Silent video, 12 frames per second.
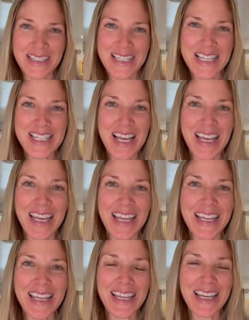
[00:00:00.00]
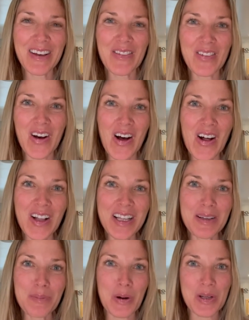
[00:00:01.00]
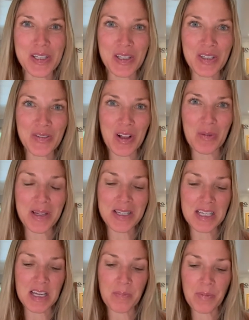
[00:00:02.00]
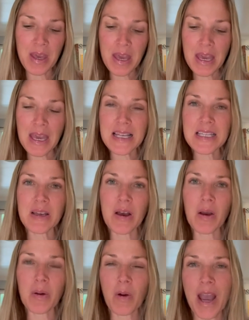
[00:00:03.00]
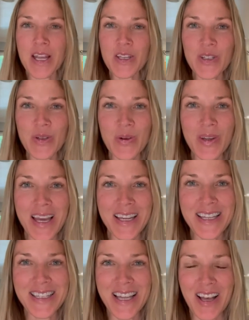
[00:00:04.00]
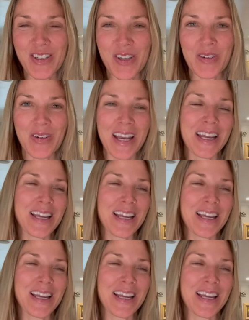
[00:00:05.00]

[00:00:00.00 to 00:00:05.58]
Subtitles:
The second fall personal development tip is gratitude and nostalgia, right?